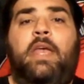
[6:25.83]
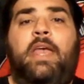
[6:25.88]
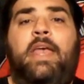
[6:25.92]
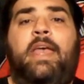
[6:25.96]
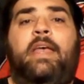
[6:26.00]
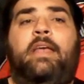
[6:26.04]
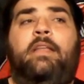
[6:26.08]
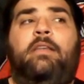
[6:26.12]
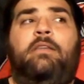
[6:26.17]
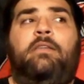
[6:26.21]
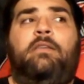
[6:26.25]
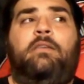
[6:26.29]

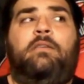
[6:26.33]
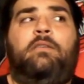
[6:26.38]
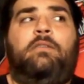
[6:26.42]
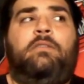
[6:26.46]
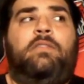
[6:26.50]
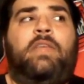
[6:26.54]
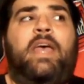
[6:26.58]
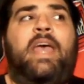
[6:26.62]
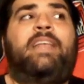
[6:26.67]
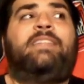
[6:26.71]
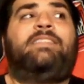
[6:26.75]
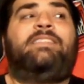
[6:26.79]
And
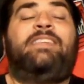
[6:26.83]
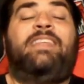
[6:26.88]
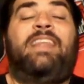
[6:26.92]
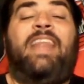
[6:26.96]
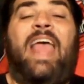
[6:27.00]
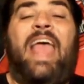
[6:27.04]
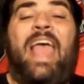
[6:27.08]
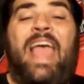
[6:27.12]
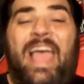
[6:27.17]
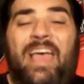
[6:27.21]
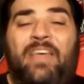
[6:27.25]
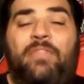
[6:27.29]
that's
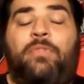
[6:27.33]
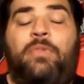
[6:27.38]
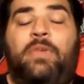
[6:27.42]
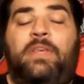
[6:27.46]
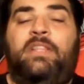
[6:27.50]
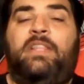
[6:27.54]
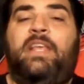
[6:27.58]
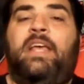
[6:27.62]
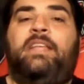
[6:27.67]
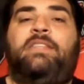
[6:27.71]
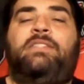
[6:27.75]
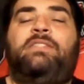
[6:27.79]
an
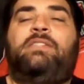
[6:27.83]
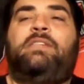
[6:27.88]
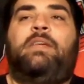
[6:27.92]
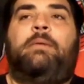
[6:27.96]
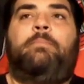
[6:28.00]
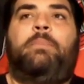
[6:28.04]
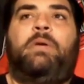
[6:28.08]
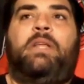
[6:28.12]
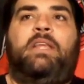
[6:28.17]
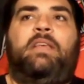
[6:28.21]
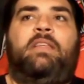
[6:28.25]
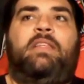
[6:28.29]
athlete. That's
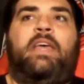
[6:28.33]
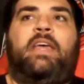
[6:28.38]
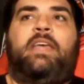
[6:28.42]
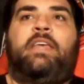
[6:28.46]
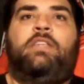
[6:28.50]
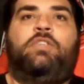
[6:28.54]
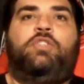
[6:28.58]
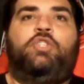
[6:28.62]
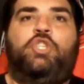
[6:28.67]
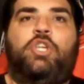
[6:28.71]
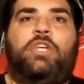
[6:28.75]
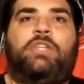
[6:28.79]
somebody
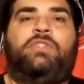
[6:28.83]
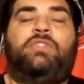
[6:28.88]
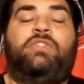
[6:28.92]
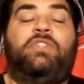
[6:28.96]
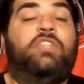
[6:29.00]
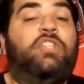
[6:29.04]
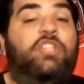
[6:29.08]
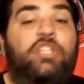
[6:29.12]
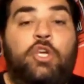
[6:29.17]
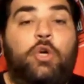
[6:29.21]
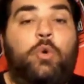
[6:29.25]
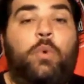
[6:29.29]
that can just
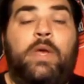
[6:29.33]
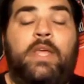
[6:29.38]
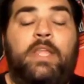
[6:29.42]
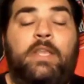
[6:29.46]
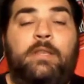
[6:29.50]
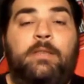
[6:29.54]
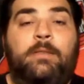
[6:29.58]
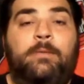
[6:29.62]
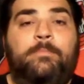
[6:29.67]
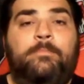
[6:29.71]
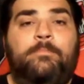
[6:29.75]
do it.